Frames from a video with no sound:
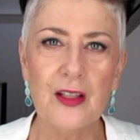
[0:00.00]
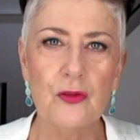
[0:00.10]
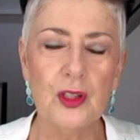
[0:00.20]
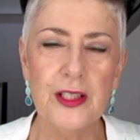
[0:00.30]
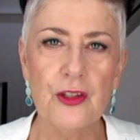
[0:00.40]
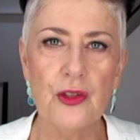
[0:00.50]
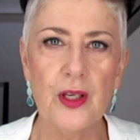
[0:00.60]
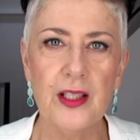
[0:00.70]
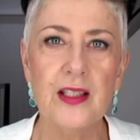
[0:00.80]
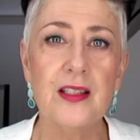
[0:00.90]
I've really
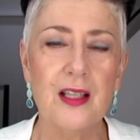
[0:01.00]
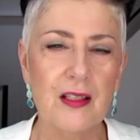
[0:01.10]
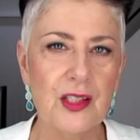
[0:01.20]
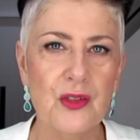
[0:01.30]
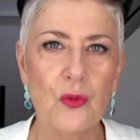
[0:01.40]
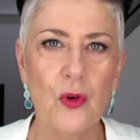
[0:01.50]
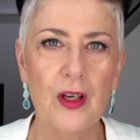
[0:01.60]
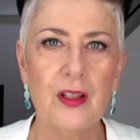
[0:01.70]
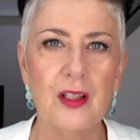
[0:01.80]
enjoyed it. It does work,